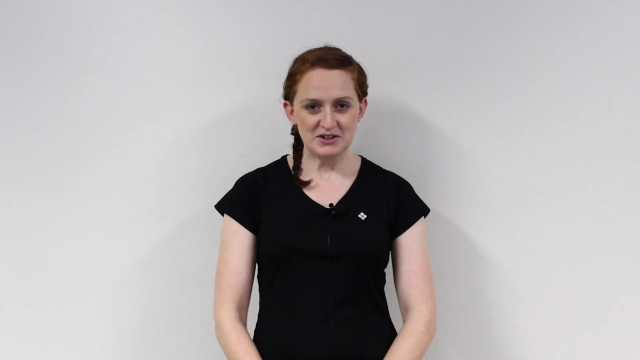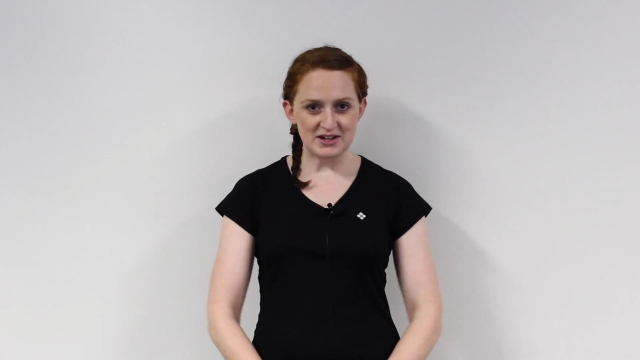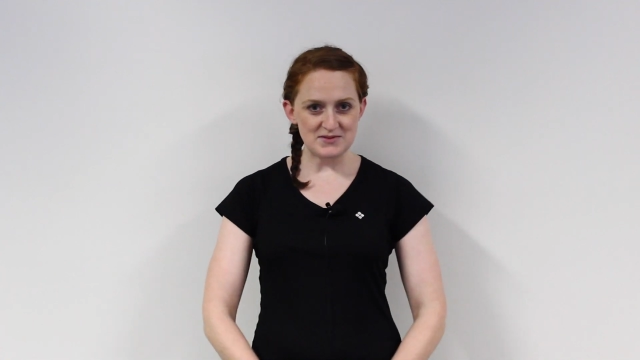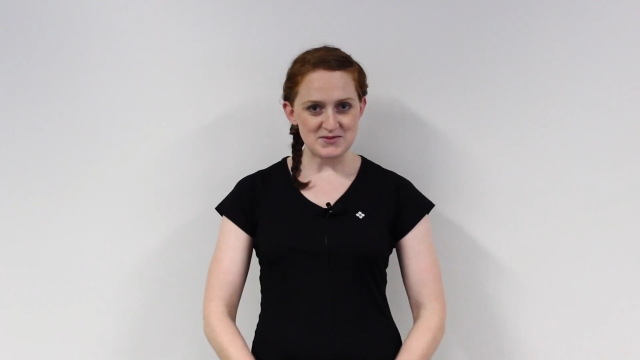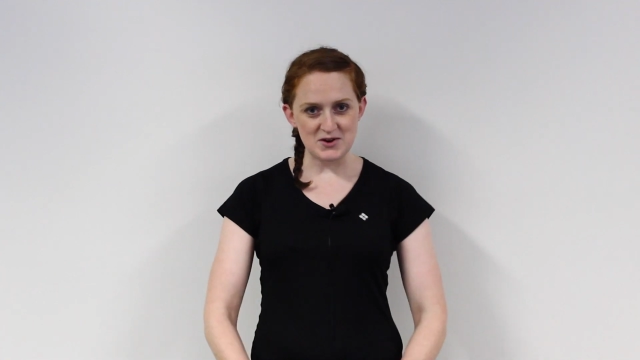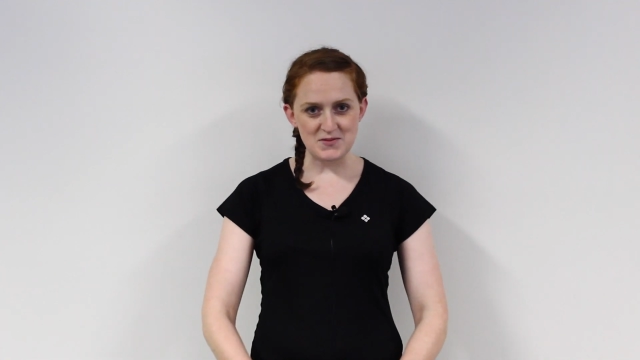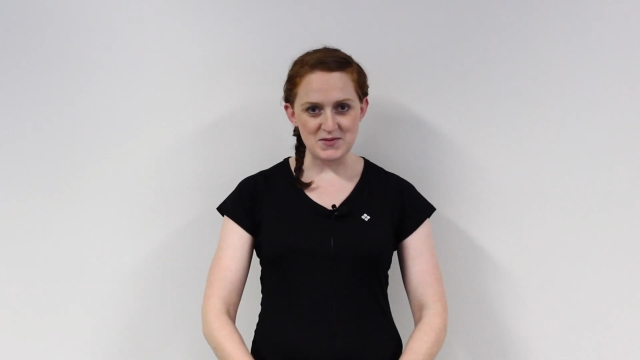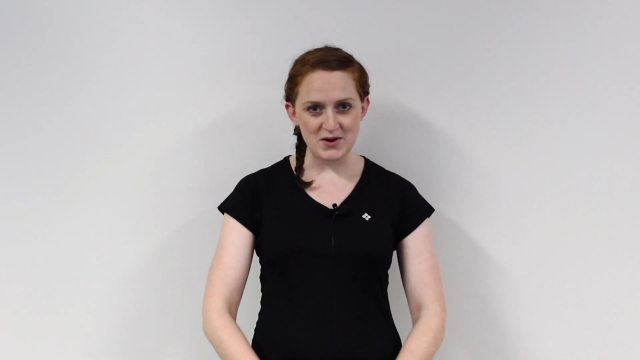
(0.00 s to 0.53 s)

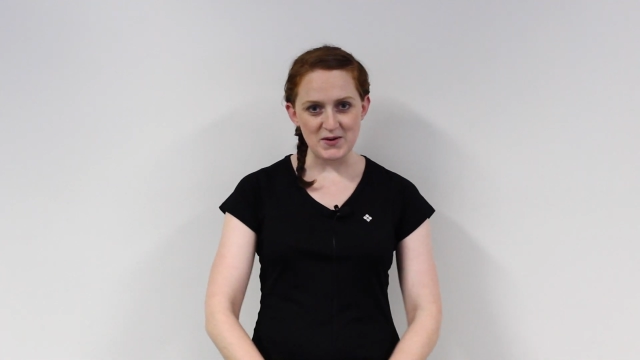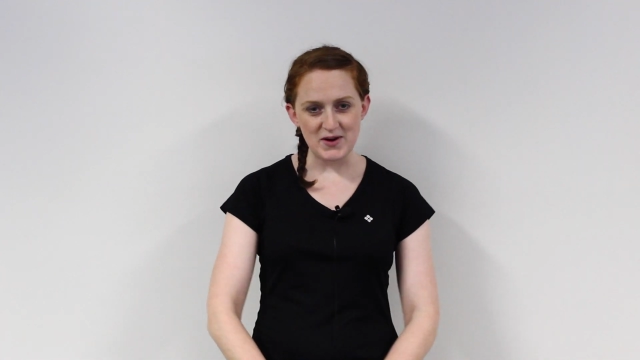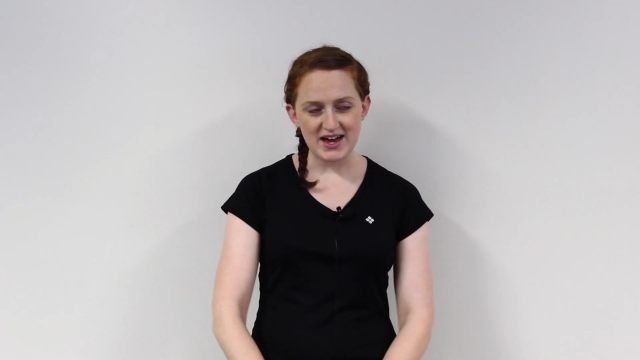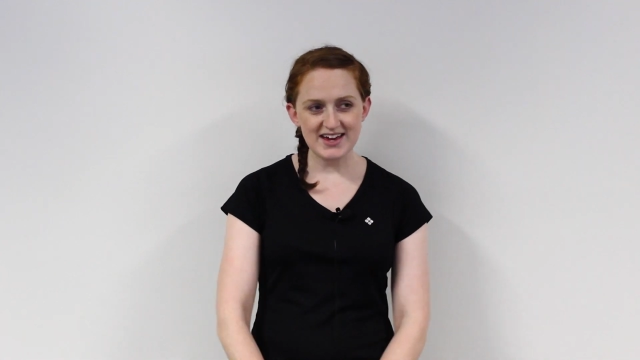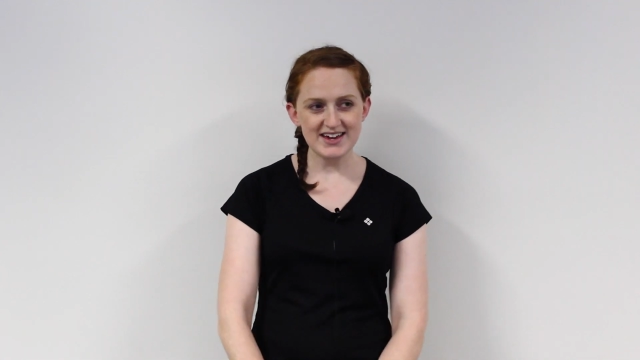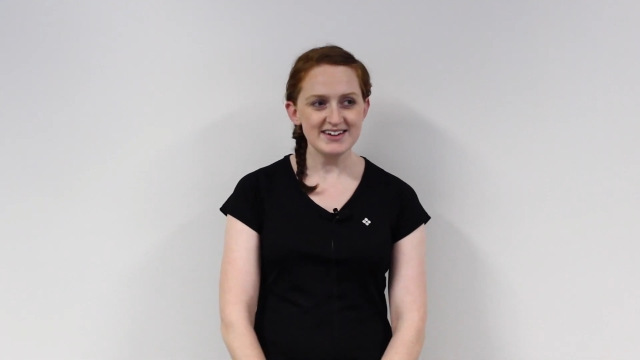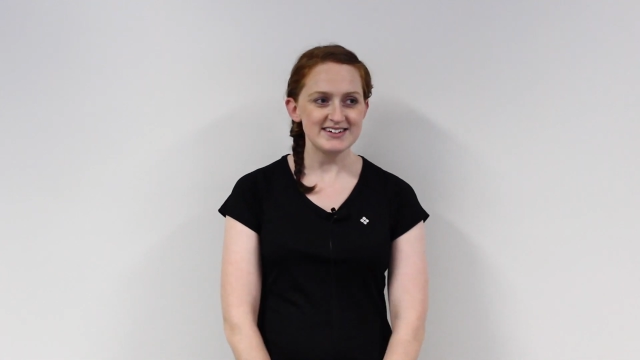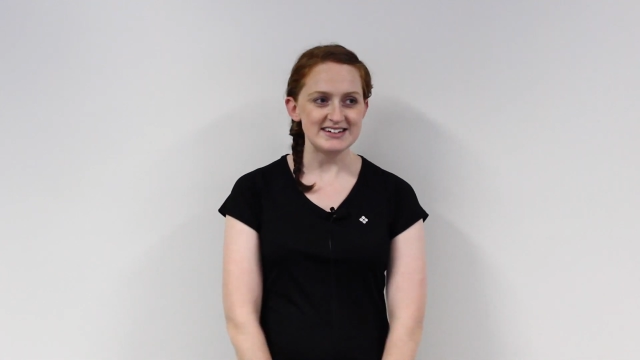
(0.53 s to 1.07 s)
get me on my
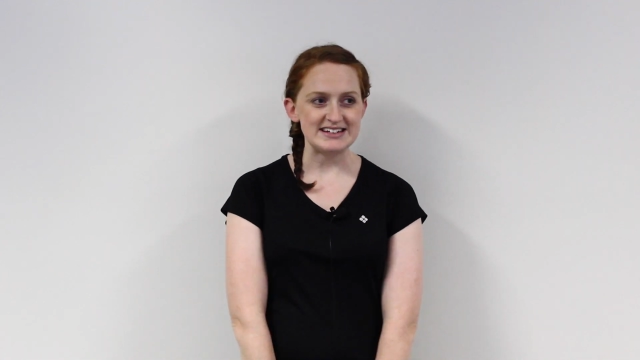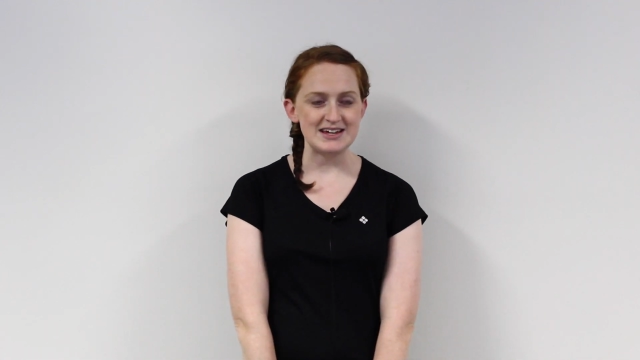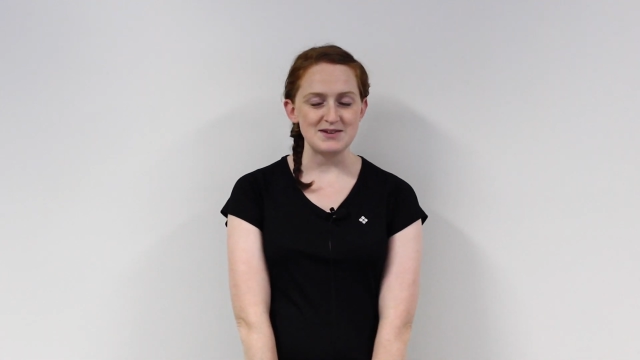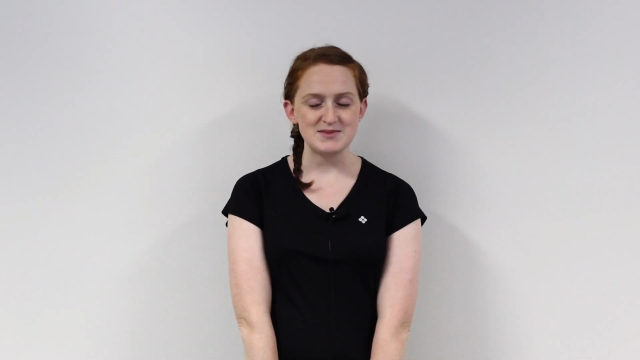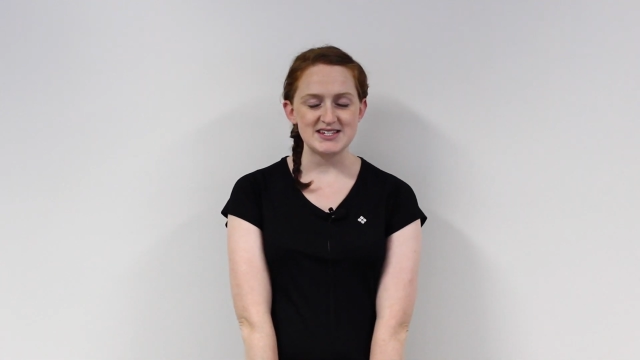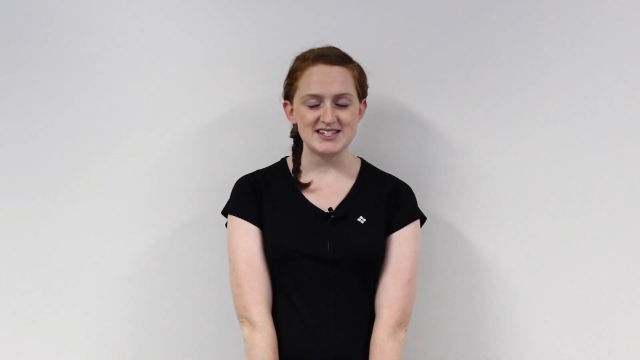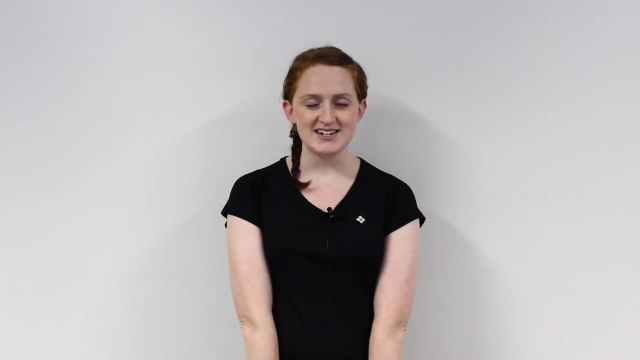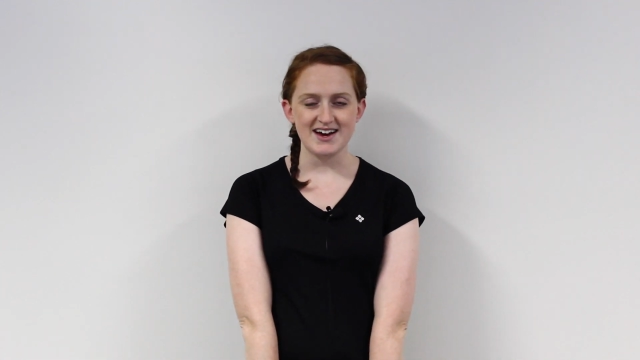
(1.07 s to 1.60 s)
way and
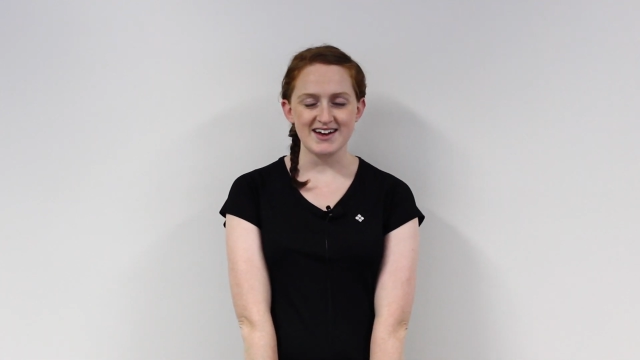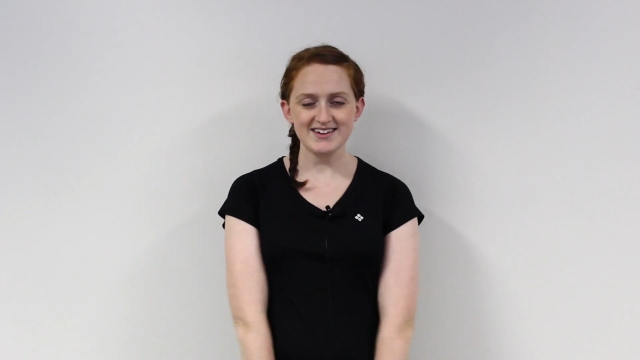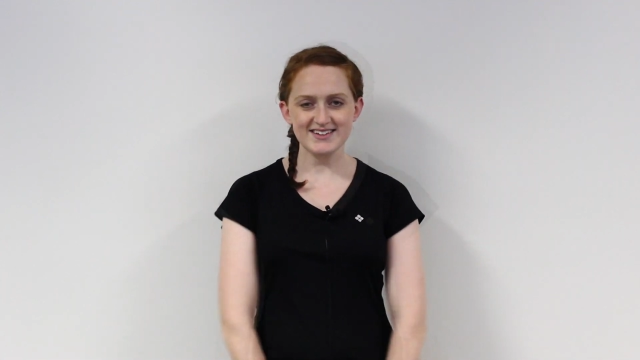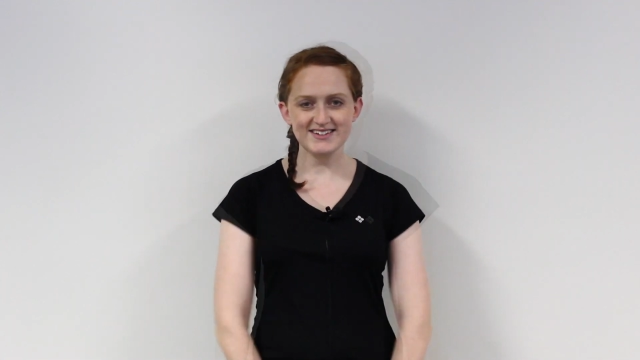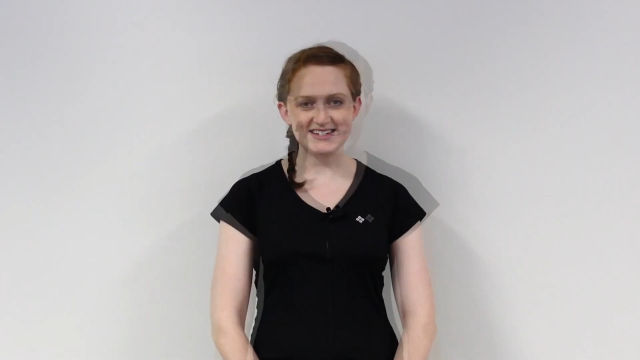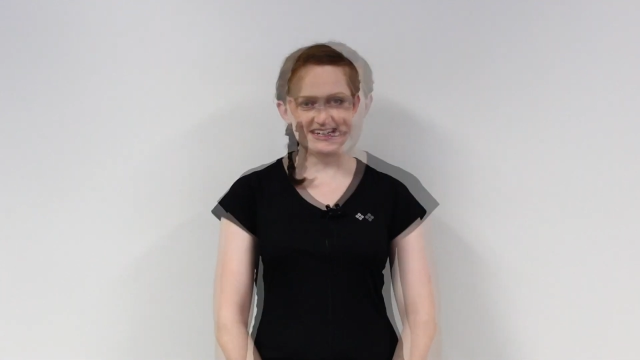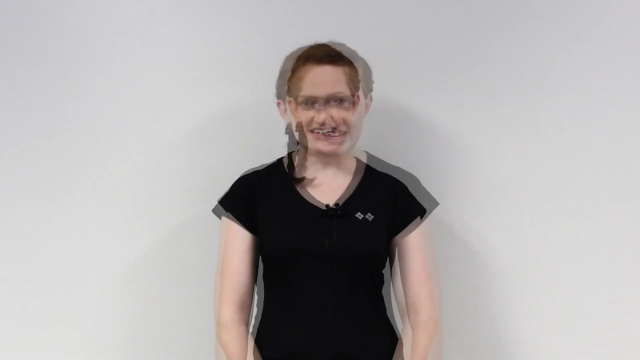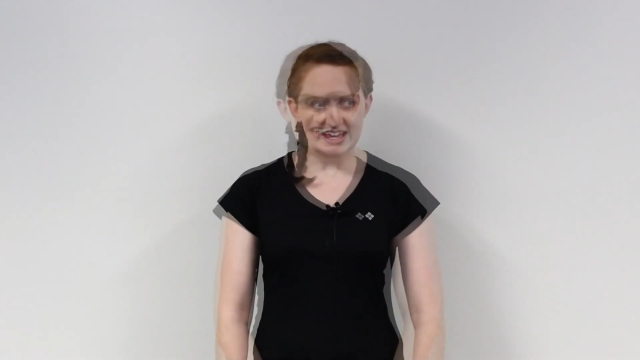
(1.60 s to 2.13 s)
get me started.